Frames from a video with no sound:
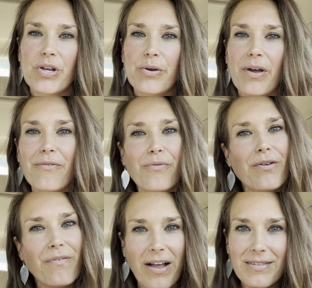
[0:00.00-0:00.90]
you if we
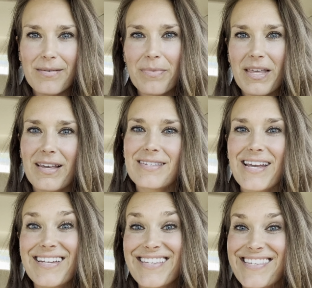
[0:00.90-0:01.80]
find some things
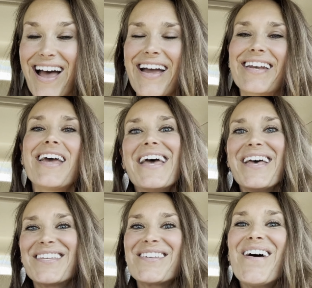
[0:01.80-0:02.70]
inside.
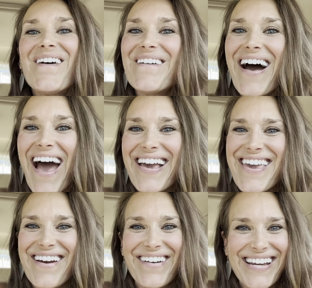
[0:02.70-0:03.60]
So I
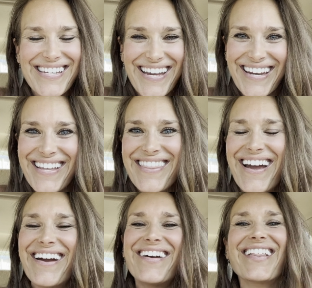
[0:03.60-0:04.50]
can't wait to get in
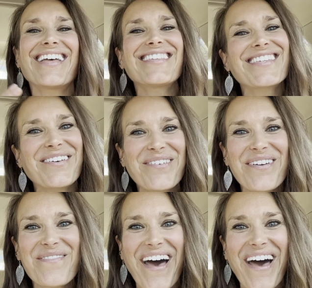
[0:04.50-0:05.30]
there. Let's see what we